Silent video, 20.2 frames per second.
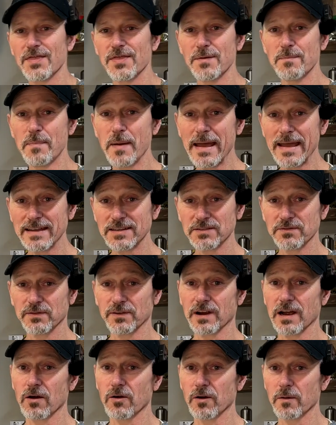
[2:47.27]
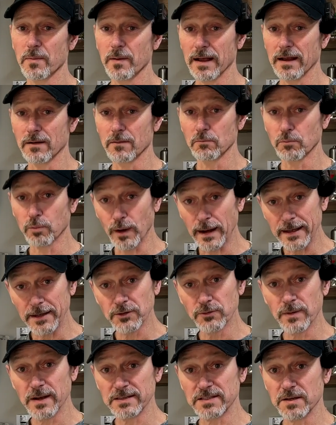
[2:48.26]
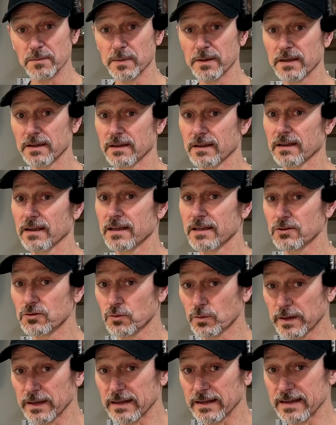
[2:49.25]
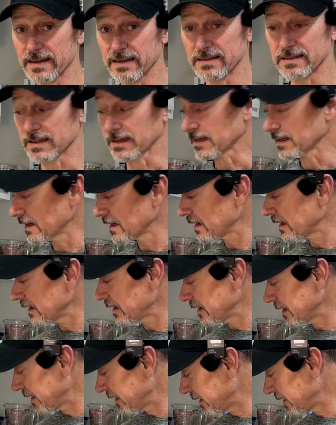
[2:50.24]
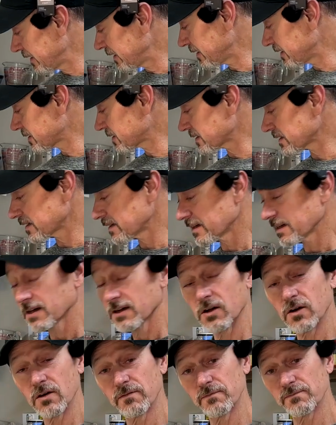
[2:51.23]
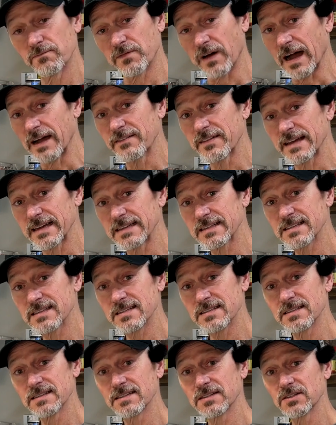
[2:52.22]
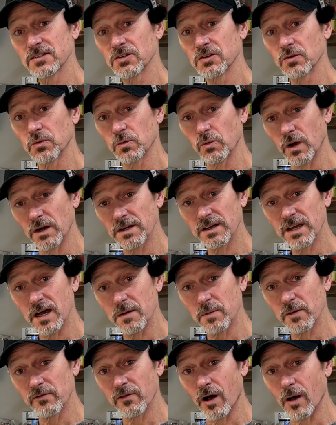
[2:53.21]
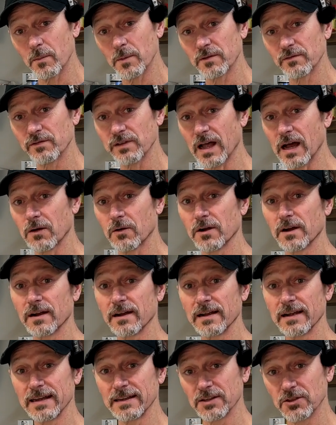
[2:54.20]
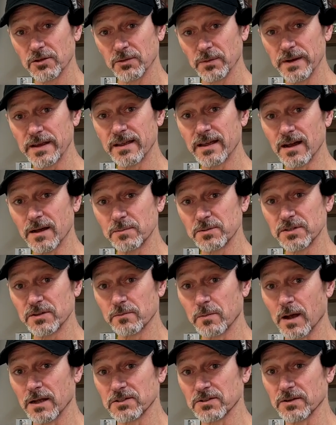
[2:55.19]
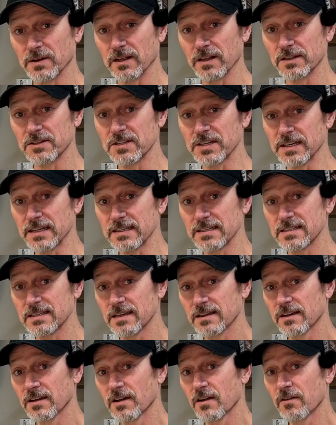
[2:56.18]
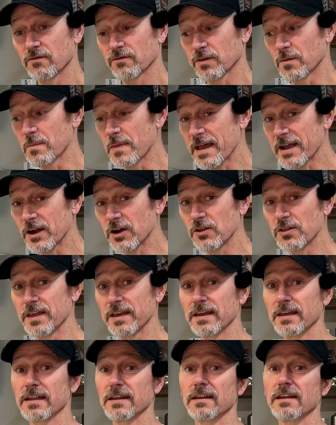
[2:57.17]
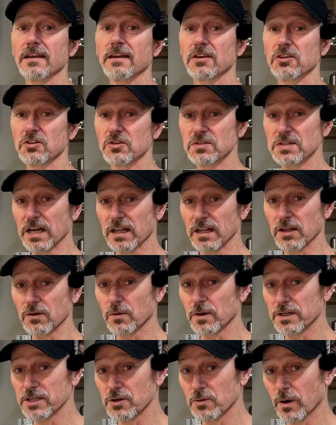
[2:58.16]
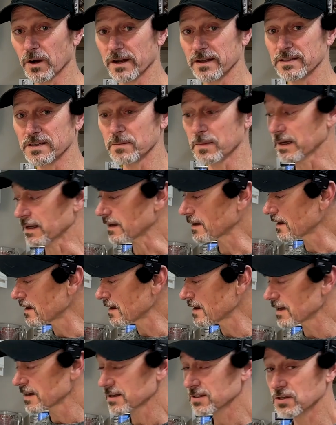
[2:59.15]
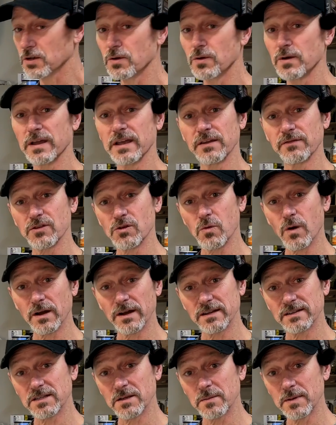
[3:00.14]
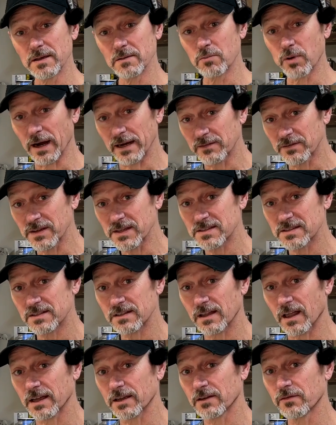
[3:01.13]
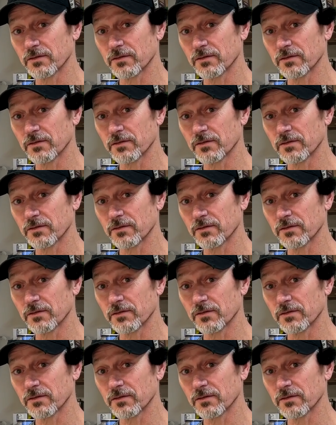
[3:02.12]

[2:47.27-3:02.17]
The base for our bread recipe is really easy. It is 5 eggs, 1 cup of almond flour, and 3 cups of mozzarella cheese. From there, then, you tell it what you want it to be. So if you want it to be breakfast, like